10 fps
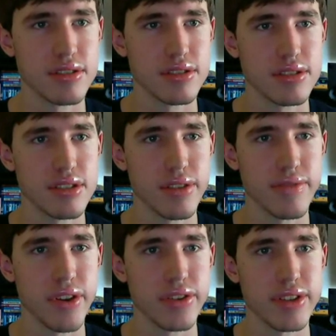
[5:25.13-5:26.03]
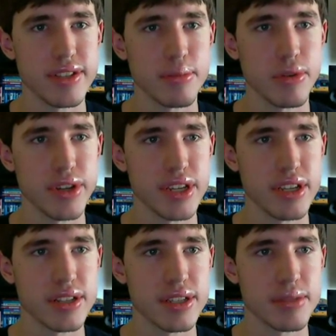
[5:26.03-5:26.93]
So very
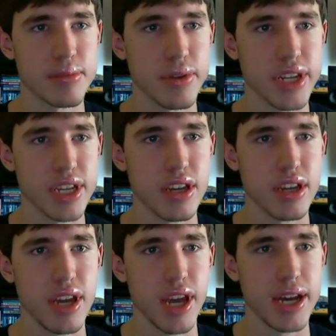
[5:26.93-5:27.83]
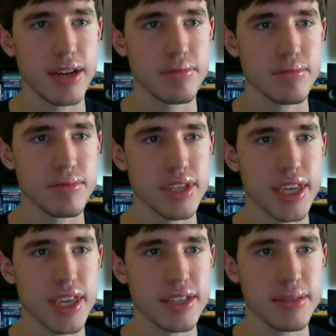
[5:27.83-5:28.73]
disappointing.
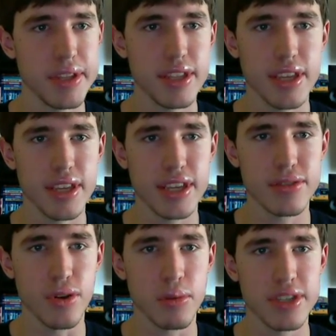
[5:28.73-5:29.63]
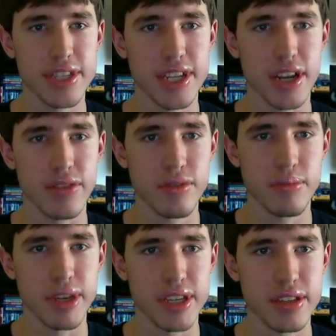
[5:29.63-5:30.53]
Kingsman is almost at 100
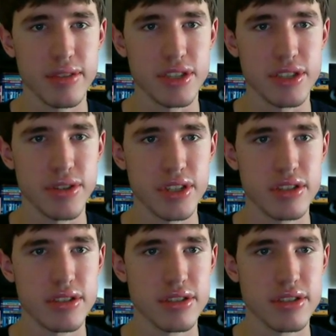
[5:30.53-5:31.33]
million, which is good.